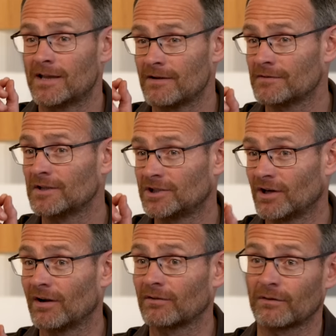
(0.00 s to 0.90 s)
given the
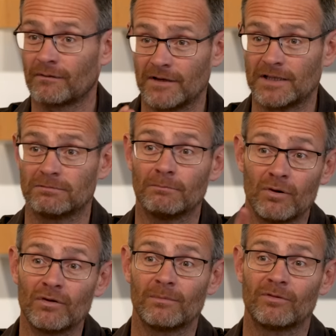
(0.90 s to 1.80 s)
chance, the fish will
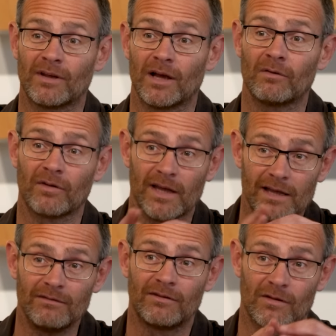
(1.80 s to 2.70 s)
put themselves
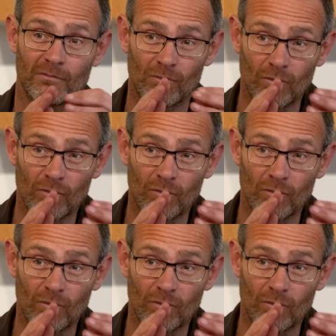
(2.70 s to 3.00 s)
into the